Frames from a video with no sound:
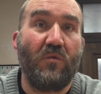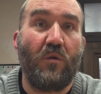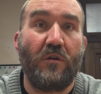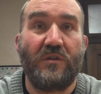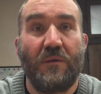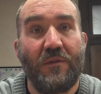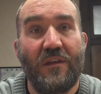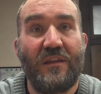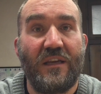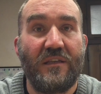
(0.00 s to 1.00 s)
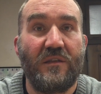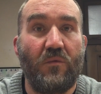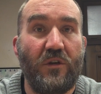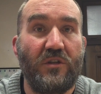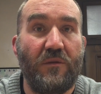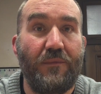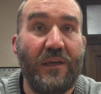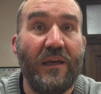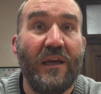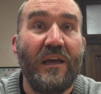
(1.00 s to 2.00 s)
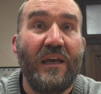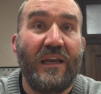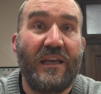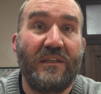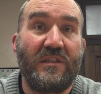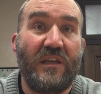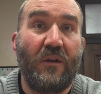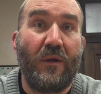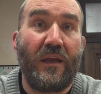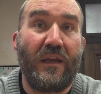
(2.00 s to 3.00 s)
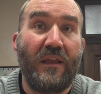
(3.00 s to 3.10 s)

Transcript: What are some of the things that we should be considering?